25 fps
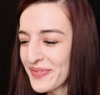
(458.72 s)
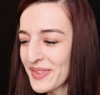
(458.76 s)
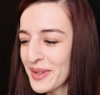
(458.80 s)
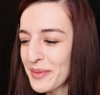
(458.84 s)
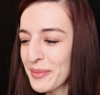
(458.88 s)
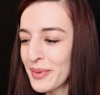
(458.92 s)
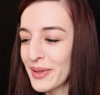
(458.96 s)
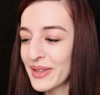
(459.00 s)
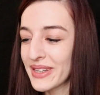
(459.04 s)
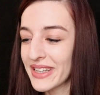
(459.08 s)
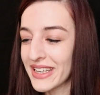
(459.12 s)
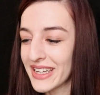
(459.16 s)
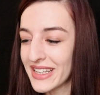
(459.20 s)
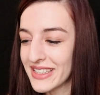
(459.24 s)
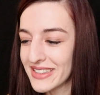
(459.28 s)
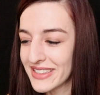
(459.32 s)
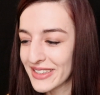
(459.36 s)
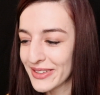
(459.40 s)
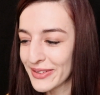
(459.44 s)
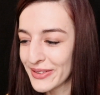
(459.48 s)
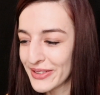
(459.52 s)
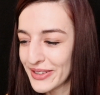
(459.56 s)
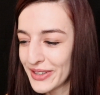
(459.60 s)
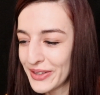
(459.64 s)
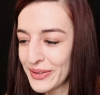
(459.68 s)
Put the
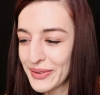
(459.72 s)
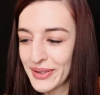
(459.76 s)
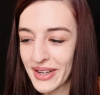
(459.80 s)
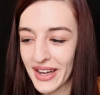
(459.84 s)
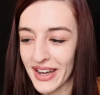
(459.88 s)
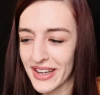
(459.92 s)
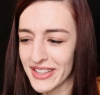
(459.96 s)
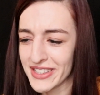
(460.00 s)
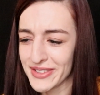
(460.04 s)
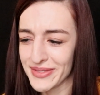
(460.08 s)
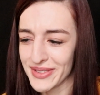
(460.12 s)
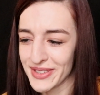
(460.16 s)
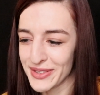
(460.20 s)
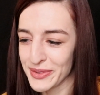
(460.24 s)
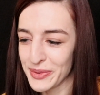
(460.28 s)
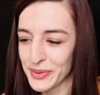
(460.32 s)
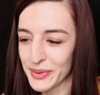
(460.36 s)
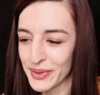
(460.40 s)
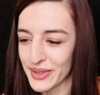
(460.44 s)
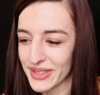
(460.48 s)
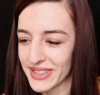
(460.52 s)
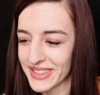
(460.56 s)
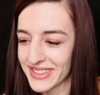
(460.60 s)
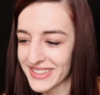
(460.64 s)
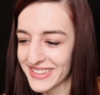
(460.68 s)
heating on, who cares if it's
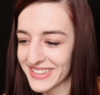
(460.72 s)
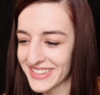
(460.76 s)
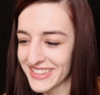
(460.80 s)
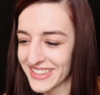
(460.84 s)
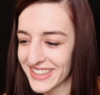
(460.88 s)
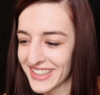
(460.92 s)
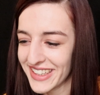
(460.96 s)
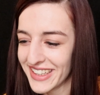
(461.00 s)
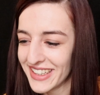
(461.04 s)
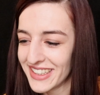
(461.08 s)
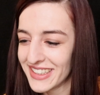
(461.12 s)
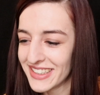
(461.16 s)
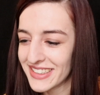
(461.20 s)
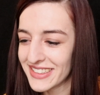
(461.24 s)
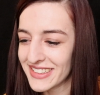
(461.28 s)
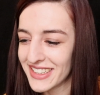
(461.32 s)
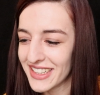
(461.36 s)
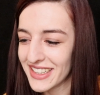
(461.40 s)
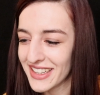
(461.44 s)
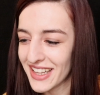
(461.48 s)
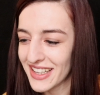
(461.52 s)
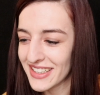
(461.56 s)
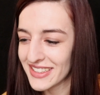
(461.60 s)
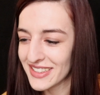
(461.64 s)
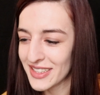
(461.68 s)
August?
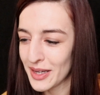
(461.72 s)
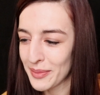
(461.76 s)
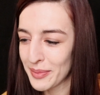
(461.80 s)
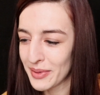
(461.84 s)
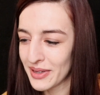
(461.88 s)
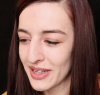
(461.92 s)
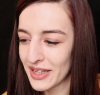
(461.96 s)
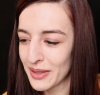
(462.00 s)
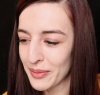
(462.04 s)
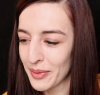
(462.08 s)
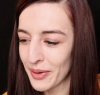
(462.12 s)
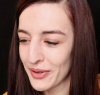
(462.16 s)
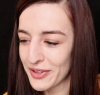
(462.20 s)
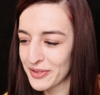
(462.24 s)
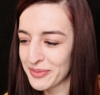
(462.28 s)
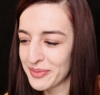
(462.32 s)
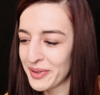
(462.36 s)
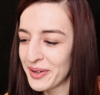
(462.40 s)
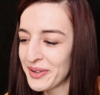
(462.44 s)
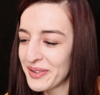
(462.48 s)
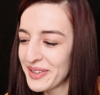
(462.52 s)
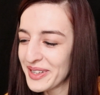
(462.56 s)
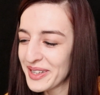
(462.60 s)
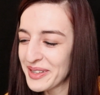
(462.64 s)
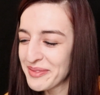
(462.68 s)
Sit there stubbornly whilst
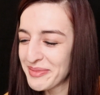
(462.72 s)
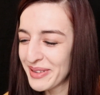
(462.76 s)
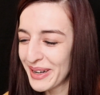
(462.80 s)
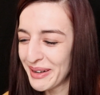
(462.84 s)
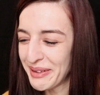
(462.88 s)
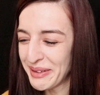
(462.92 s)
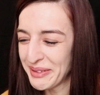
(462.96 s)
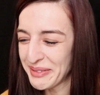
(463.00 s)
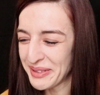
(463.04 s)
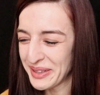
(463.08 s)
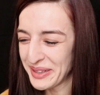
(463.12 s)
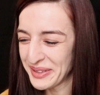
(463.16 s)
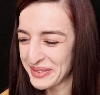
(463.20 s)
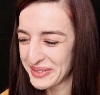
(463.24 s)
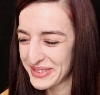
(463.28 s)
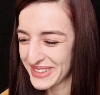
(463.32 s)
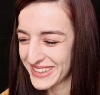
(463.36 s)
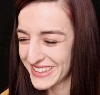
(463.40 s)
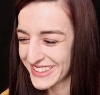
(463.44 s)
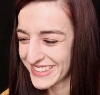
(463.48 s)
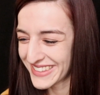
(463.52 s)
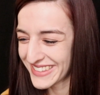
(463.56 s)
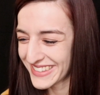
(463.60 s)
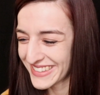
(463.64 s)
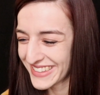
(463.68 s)
moaning about how cold
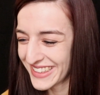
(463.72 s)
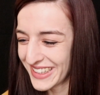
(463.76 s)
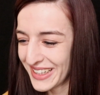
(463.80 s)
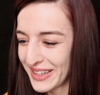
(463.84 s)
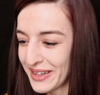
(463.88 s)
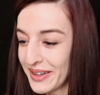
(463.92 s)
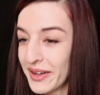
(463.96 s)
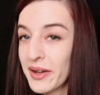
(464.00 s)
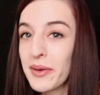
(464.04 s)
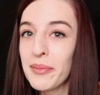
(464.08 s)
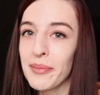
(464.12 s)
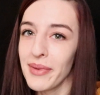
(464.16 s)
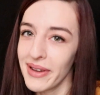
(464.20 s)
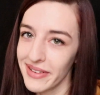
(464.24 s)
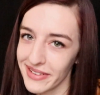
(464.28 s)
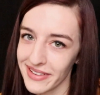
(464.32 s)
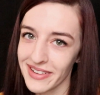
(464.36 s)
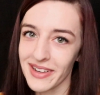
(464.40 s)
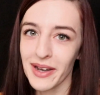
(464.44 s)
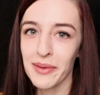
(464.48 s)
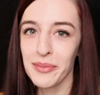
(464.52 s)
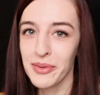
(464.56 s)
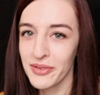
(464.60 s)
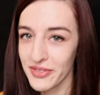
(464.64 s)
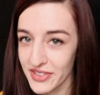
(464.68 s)
it is. Make a
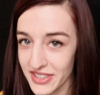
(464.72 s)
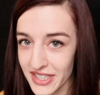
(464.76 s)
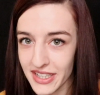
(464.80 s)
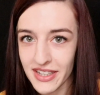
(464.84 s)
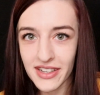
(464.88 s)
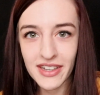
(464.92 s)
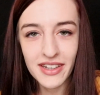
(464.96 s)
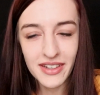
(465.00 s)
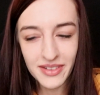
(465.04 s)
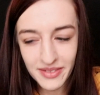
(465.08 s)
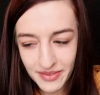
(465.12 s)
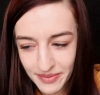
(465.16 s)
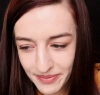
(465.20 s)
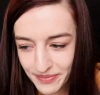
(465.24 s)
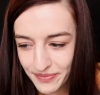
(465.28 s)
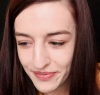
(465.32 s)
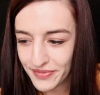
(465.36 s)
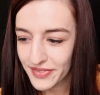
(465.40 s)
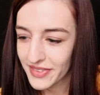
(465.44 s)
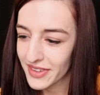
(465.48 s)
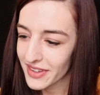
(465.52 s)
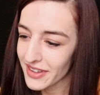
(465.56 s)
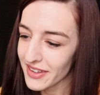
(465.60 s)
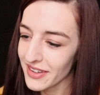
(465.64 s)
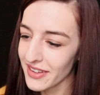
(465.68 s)
cup of tea.
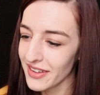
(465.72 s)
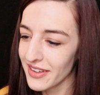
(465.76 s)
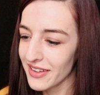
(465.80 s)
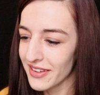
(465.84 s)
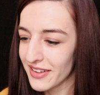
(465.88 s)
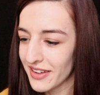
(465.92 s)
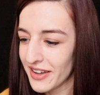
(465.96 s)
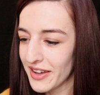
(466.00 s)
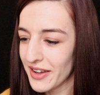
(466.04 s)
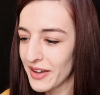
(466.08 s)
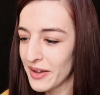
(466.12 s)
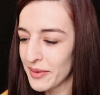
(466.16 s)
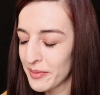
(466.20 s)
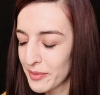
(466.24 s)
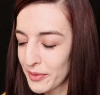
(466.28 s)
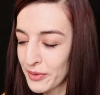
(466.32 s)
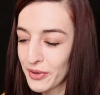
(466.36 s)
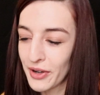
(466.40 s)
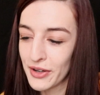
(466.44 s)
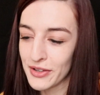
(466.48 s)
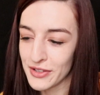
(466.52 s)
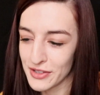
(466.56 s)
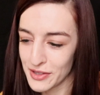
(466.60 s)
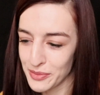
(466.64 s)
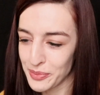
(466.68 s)
Or
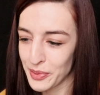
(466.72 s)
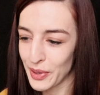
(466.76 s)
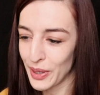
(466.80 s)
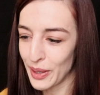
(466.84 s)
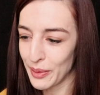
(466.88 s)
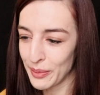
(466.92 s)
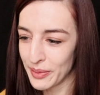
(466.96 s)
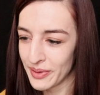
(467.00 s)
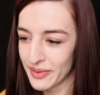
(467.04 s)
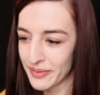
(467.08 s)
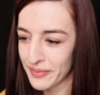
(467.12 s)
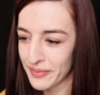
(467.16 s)
go to the pub.